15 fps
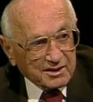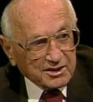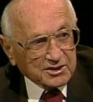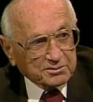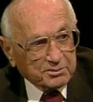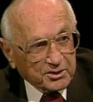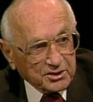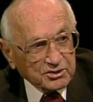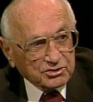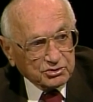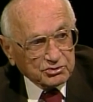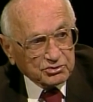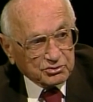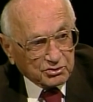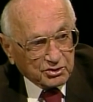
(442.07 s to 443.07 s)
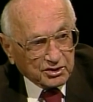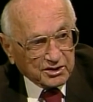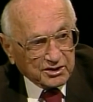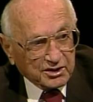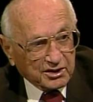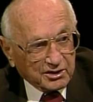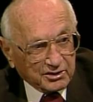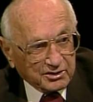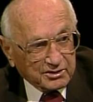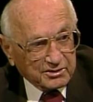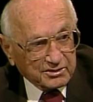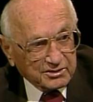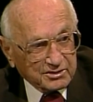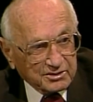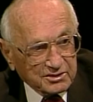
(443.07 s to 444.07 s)
It's been too strong a dollar.
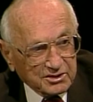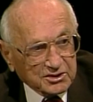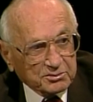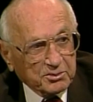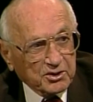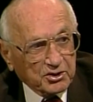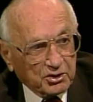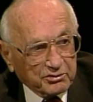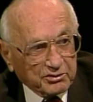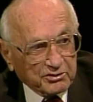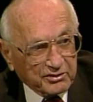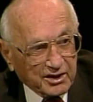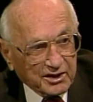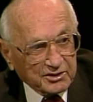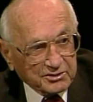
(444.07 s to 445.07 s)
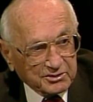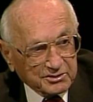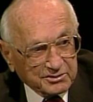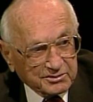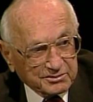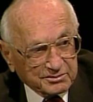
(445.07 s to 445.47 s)
It's been overvalued.